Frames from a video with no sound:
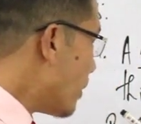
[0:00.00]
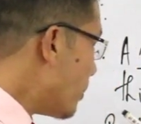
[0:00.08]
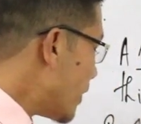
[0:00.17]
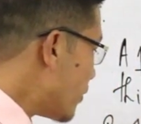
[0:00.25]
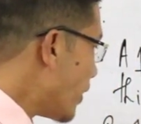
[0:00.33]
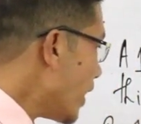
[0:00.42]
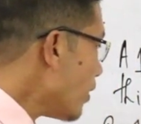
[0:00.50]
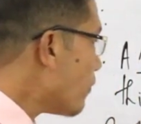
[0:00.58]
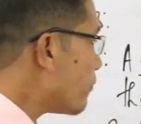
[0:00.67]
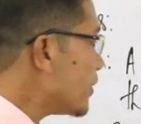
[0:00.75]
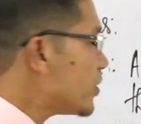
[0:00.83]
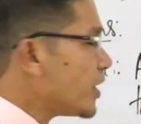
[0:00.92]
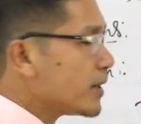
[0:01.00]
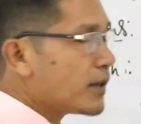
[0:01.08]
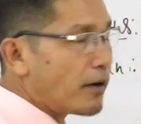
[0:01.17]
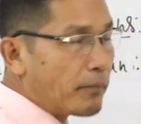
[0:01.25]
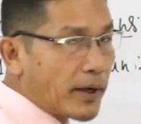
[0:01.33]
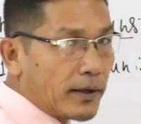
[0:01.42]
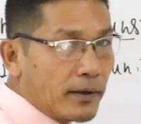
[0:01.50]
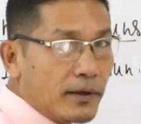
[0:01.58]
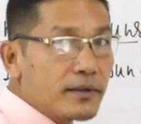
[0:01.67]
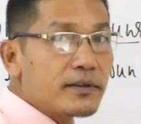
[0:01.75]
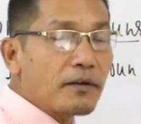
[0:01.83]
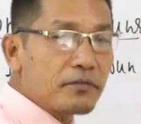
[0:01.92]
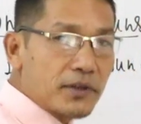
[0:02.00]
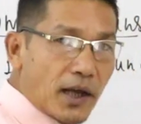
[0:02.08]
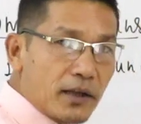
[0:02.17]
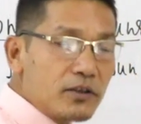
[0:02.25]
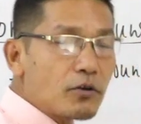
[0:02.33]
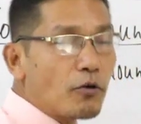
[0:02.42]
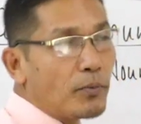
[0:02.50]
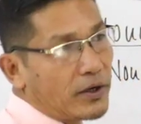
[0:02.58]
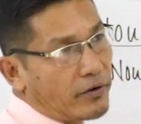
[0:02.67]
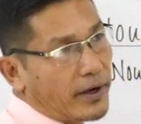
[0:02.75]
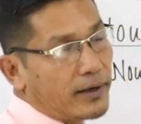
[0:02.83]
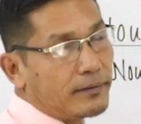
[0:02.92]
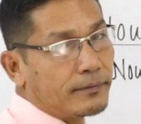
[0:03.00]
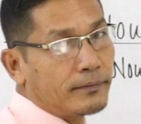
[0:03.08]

material of which things are made, substance or material